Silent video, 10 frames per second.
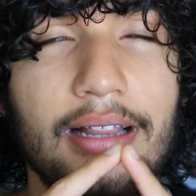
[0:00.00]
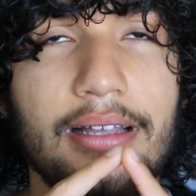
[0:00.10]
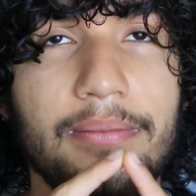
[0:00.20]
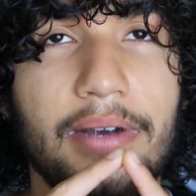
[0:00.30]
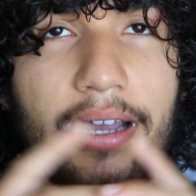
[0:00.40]

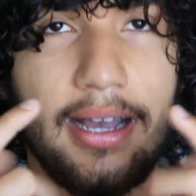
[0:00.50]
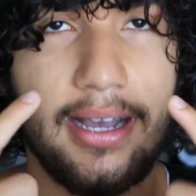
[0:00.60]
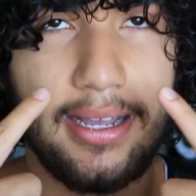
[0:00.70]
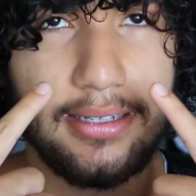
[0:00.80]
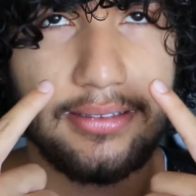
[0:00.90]
let my
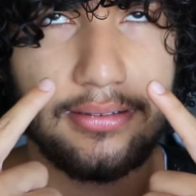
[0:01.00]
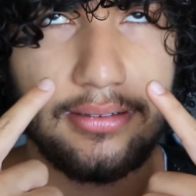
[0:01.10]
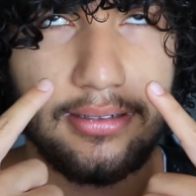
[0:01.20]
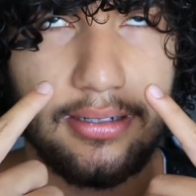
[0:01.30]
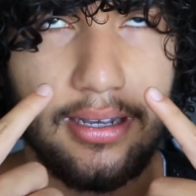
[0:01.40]
eyes
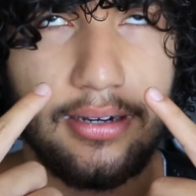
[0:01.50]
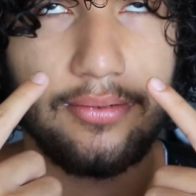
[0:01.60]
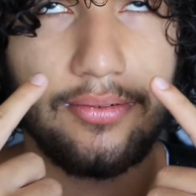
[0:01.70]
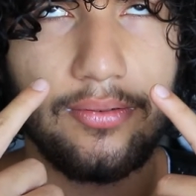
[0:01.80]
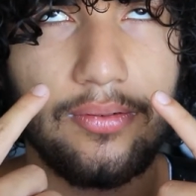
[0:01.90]
kind
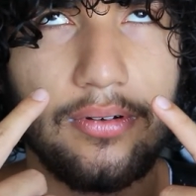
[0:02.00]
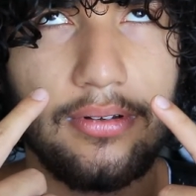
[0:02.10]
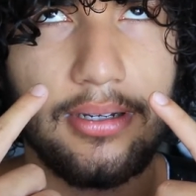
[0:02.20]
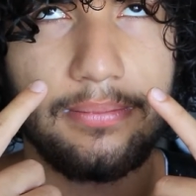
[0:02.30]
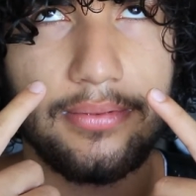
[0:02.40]
of
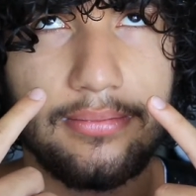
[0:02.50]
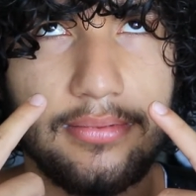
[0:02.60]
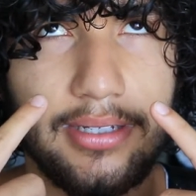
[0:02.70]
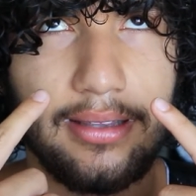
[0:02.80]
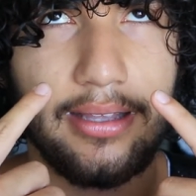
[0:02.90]
roll
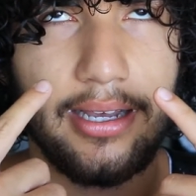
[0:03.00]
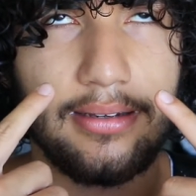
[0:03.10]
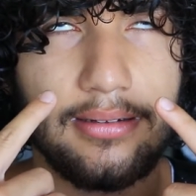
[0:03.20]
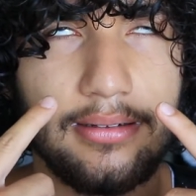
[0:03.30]
up like that.